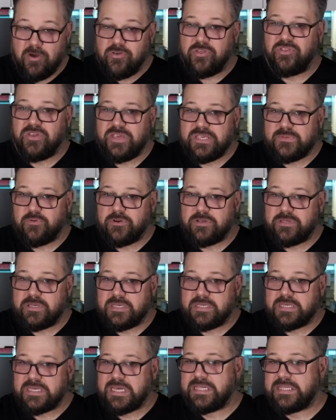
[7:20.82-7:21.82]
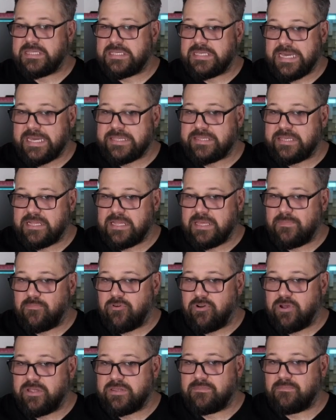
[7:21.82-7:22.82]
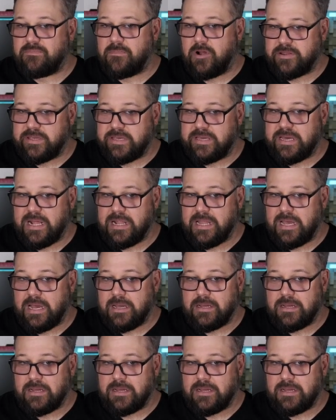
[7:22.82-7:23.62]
of these printers can technically print multicolor.